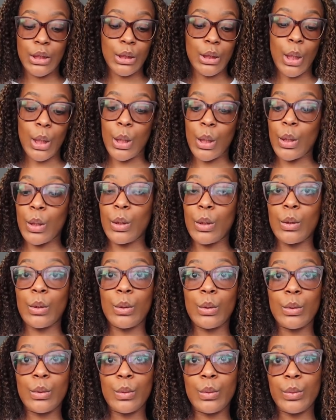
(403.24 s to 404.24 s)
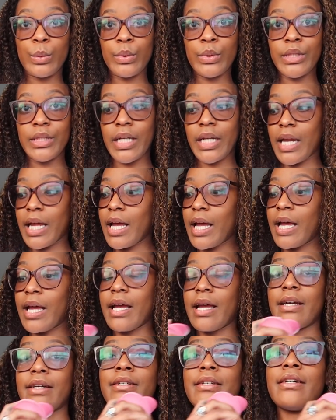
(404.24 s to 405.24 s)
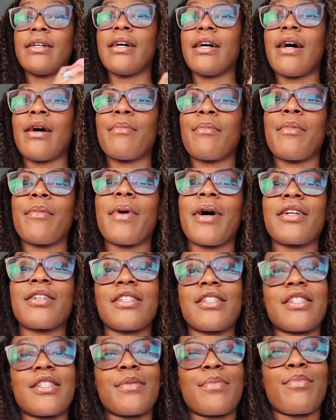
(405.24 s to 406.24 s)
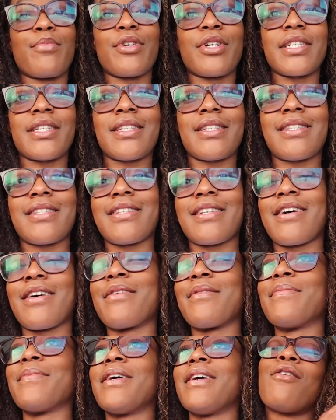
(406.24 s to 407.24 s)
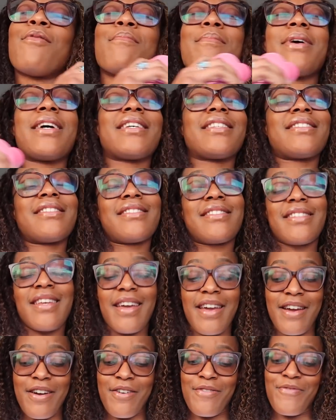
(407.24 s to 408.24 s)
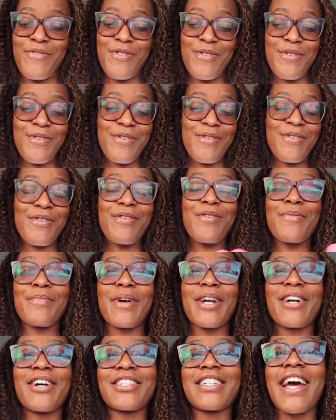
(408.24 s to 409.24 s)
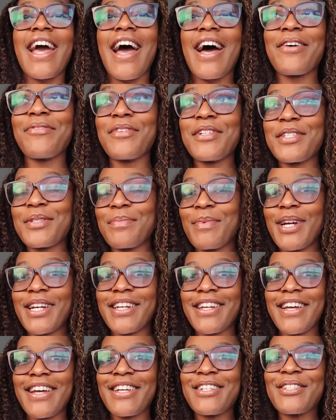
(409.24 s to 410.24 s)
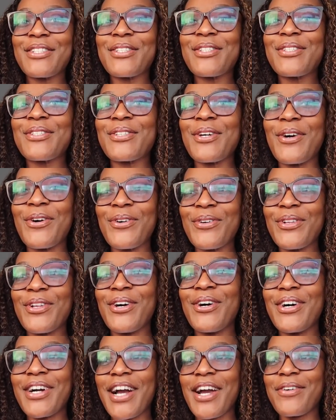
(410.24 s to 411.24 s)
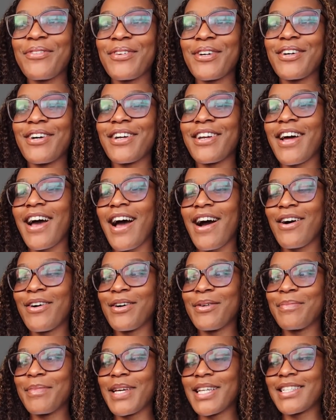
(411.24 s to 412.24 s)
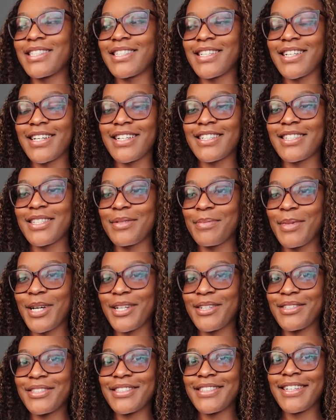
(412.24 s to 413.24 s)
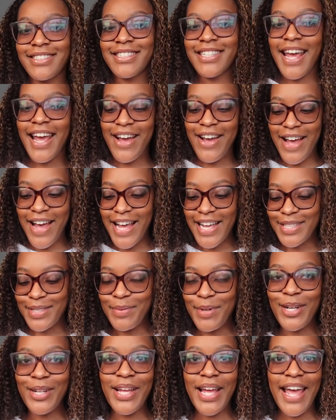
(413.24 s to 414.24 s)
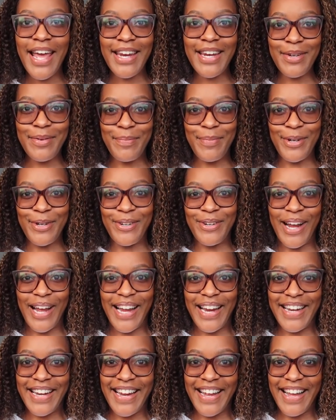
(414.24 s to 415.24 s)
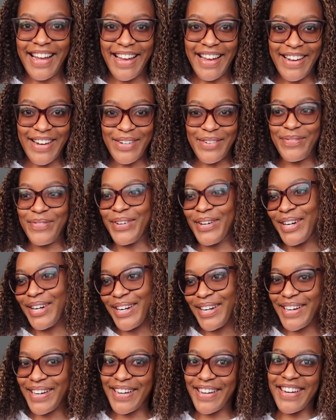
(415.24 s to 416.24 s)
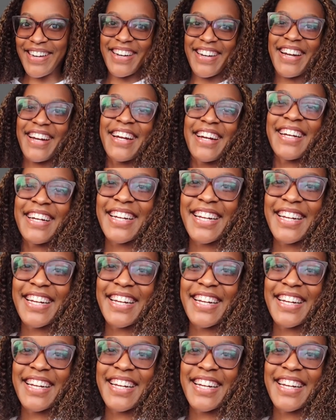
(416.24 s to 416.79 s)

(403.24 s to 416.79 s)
So today, I'm about to spritz some on myself. Oh my gosh, I haven't sprayed it in so long. I forgot how amazing it smells. Child, I smell edible right now. Purr.